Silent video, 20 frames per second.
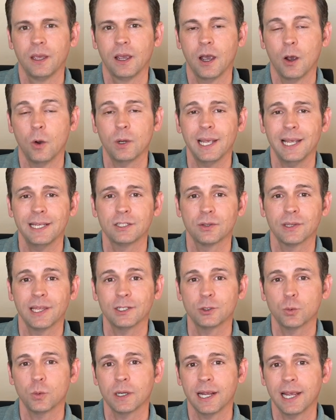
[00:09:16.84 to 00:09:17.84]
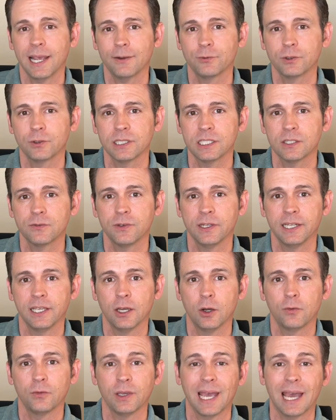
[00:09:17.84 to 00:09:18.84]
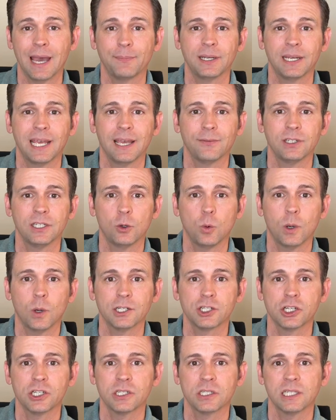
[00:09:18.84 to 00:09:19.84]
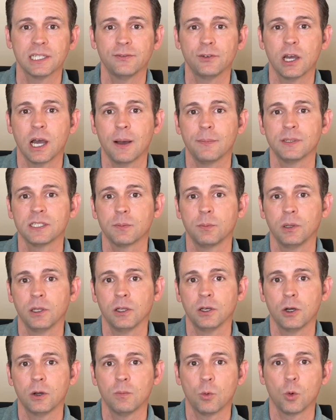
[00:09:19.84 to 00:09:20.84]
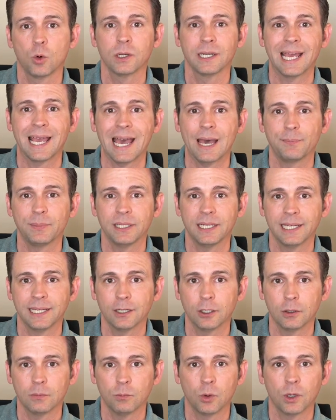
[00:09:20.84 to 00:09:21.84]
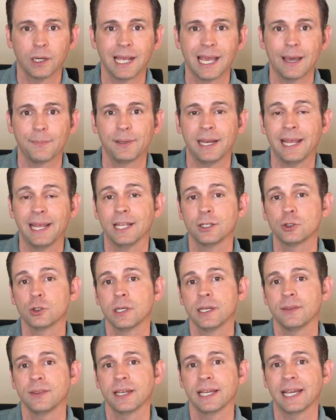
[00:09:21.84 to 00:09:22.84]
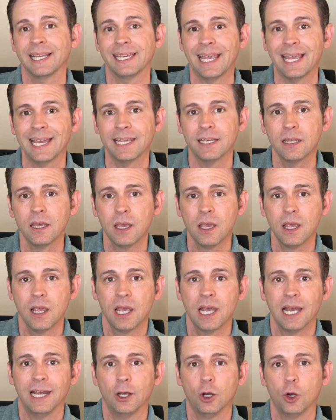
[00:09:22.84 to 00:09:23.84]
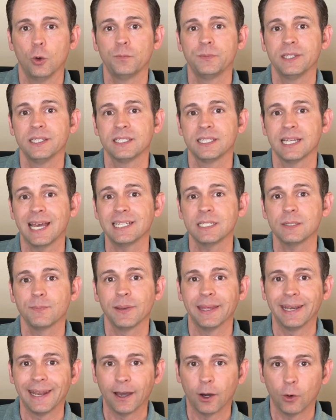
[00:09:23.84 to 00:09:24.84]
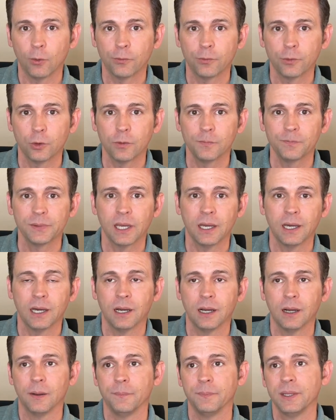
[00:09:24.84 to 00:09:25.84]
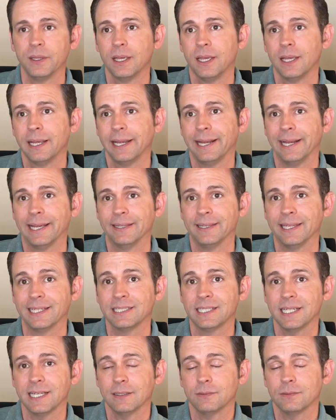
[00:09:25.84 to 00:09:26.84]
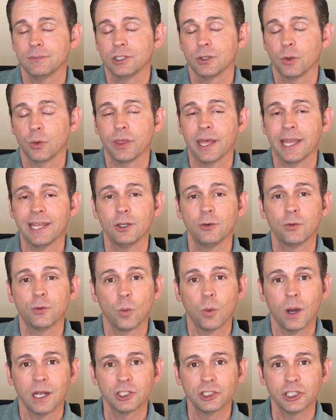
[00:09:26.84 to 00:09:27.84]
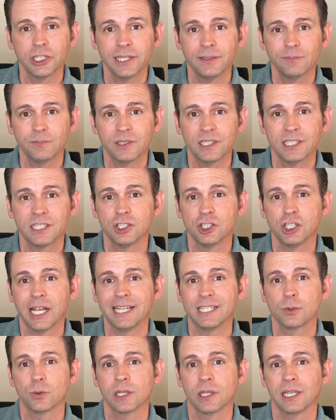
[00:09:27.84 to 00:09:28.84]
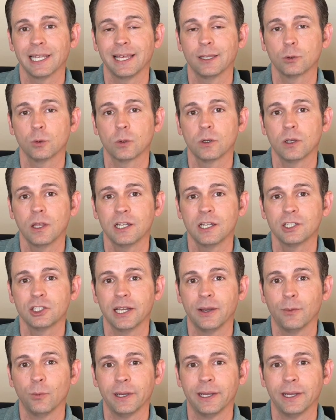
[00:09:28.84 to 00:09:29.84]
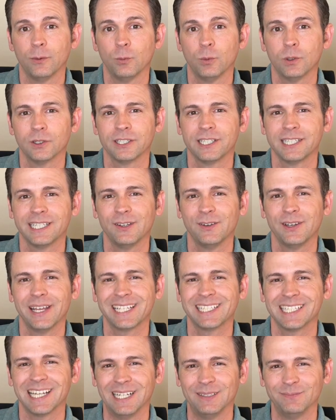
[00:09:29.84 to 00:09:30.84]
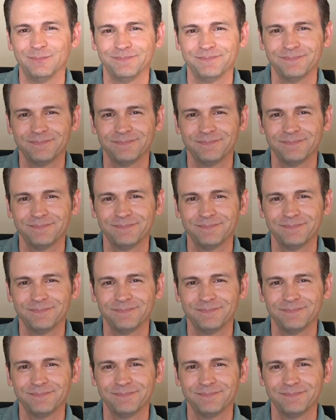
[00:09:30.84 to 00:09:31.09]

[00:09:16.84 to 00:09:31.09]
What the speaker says: Okay, so that's what I have for this video. If you happen to have any questions, leave comments below. More than happy to help, more than happy to answer anything I can. I hope this has been helpful, and that's it. So thank you for watching. This is Jason with the Landlord Launch, and we will see you next time.